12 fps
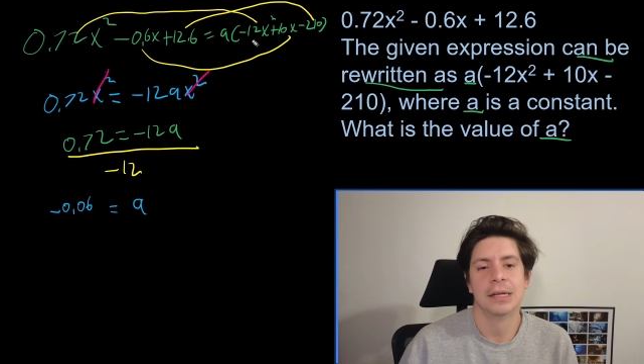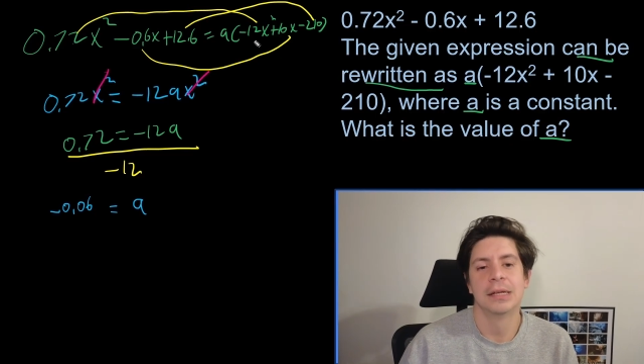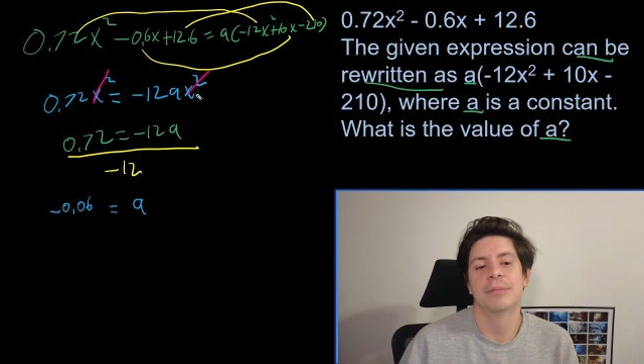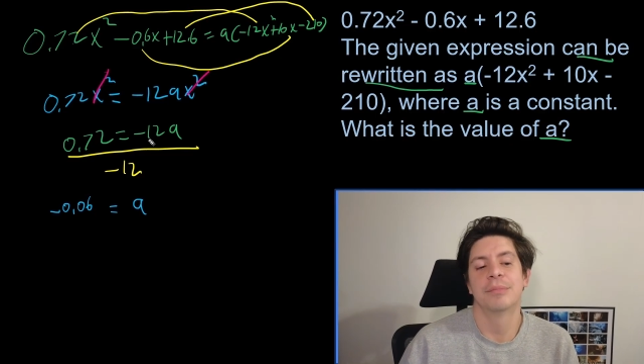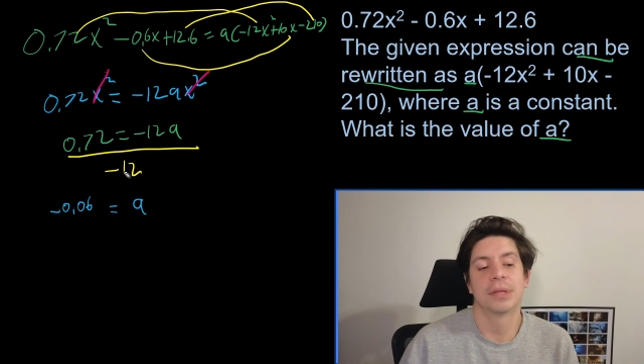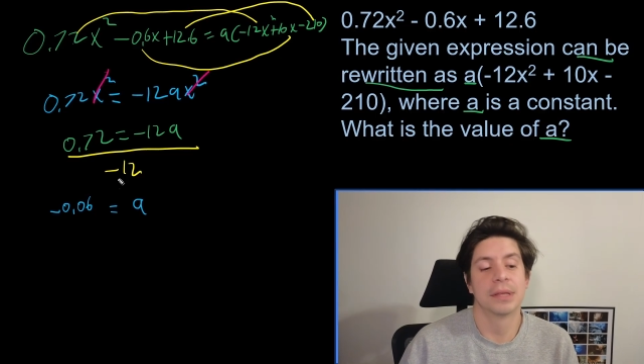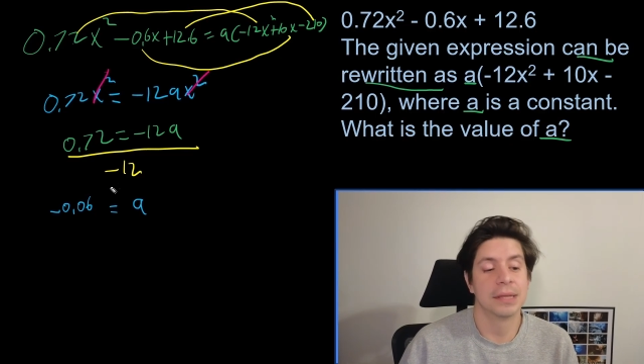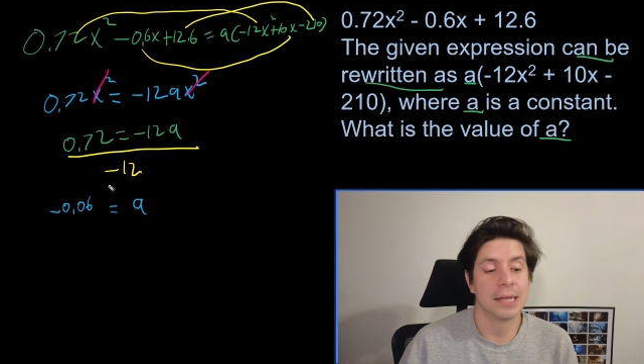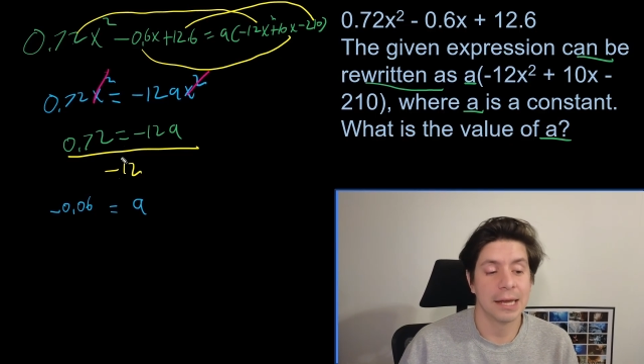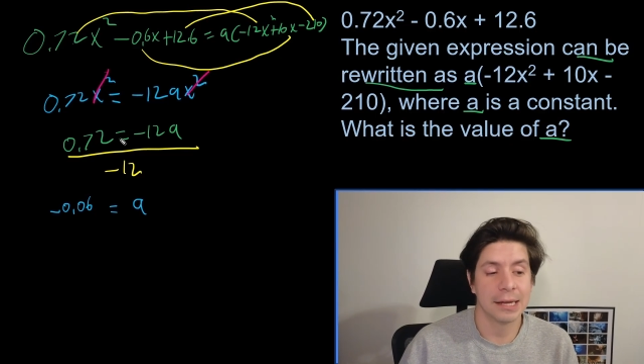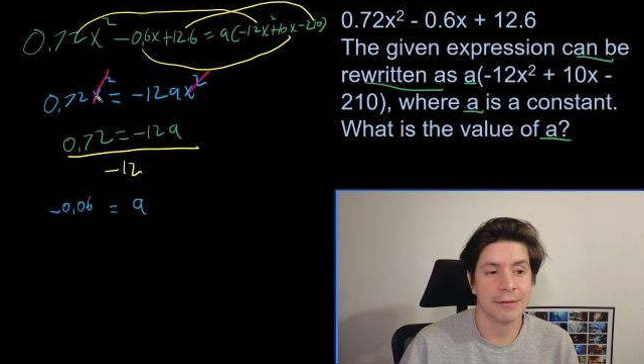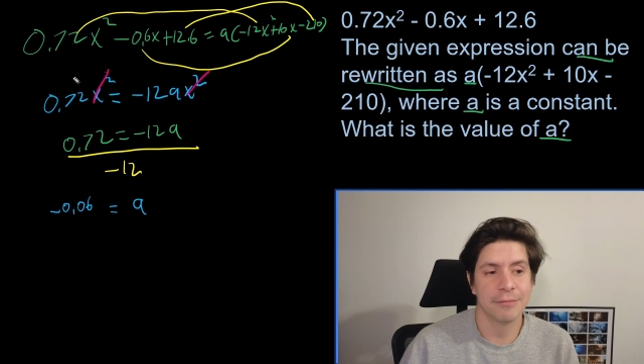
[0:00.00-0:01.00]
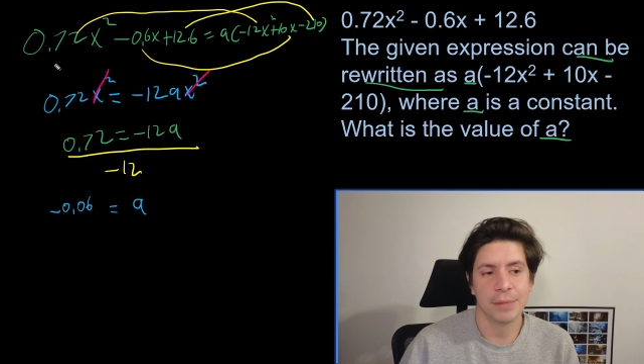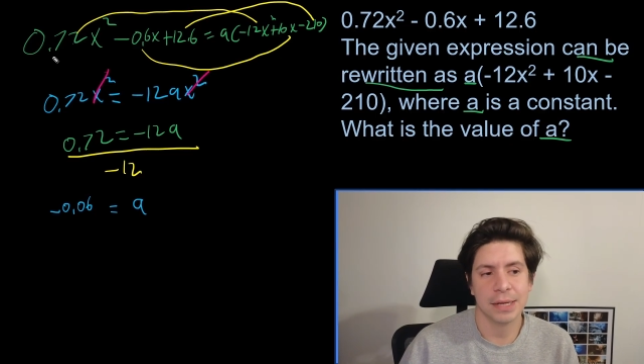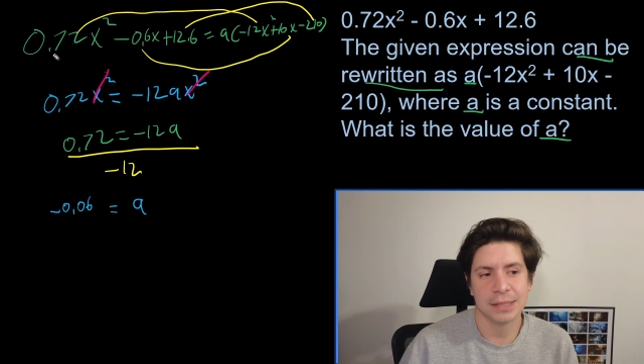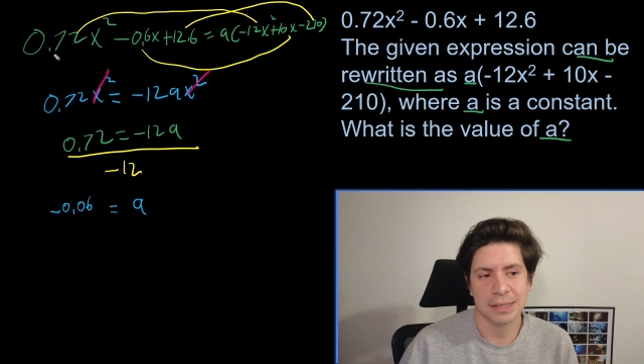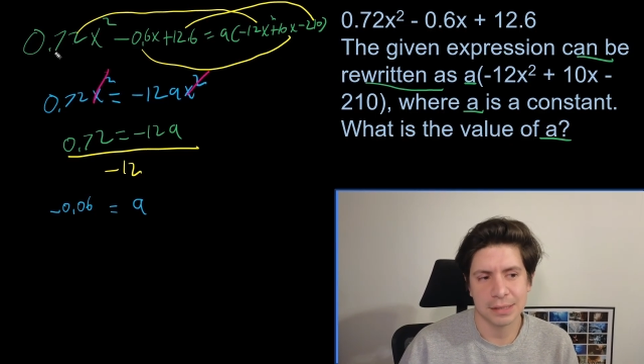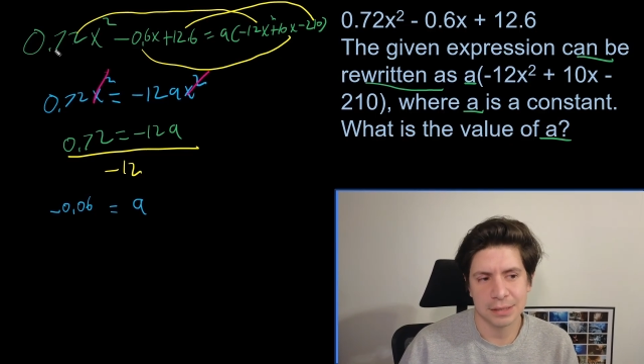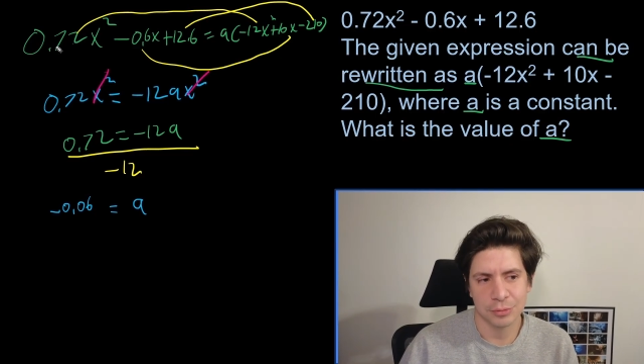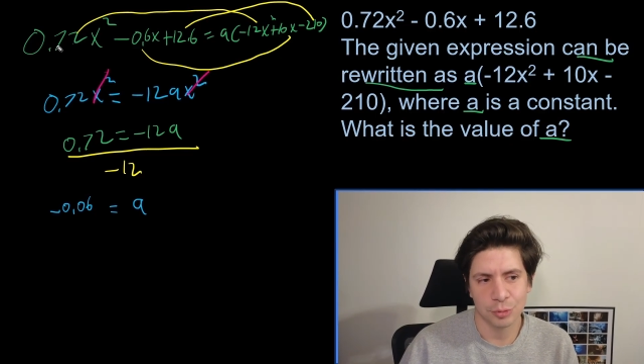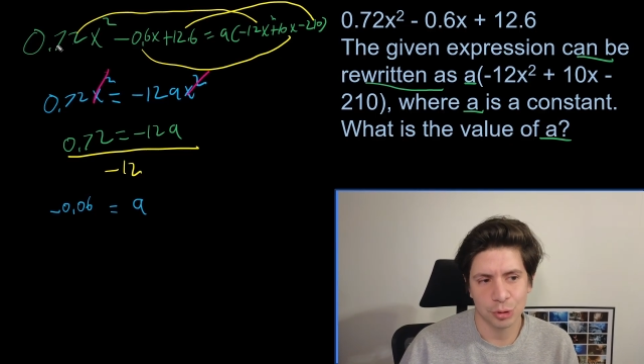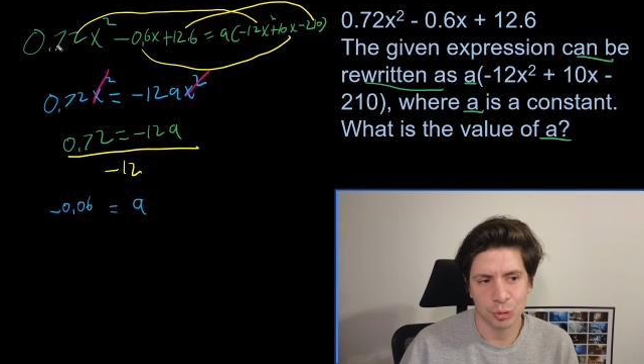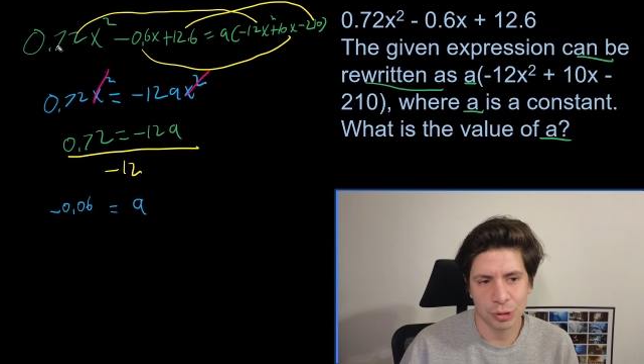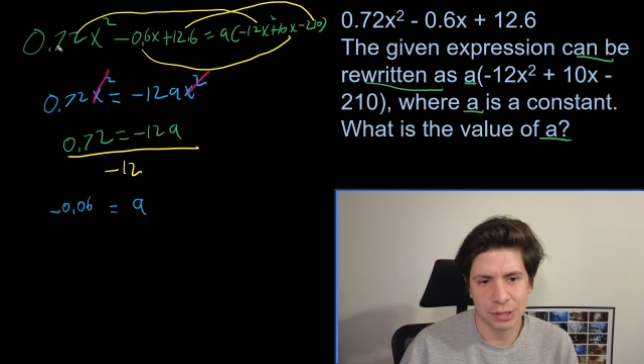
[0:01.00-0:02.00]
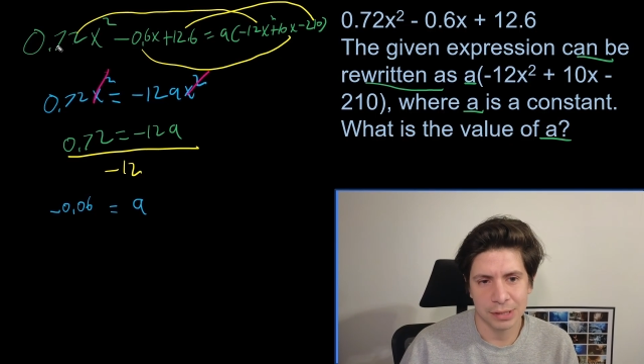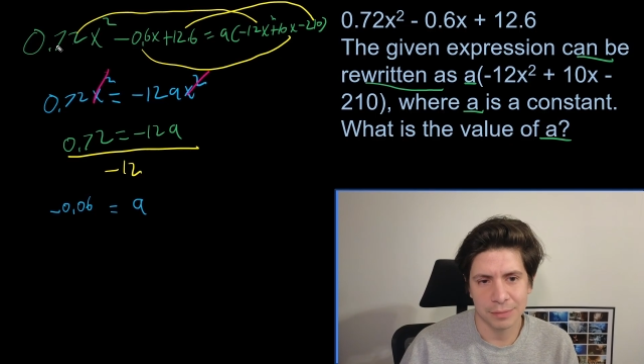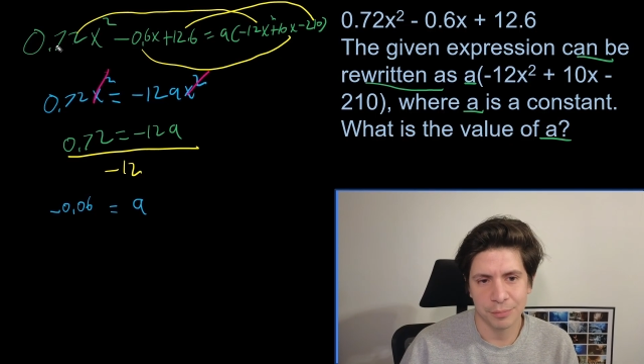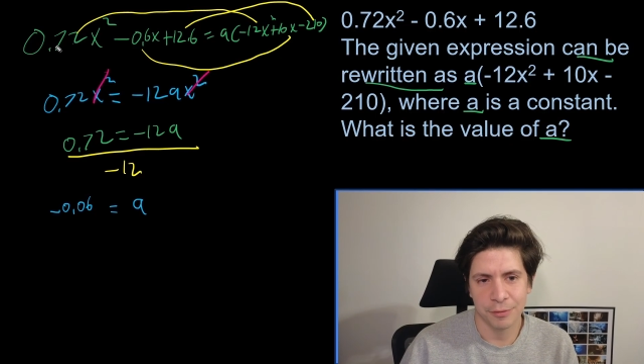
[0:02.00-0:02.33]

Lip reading: But negative makes sense because we're switching